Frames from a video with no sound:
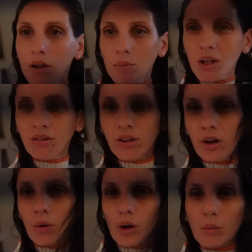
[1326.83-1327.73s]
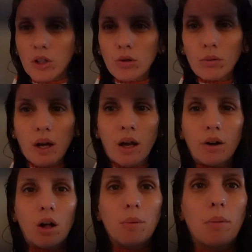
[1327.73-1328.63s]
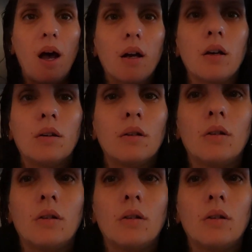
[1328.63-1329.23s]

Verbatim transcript: I'm gonna figure out what I'm gonna do with my hair and I'll be back.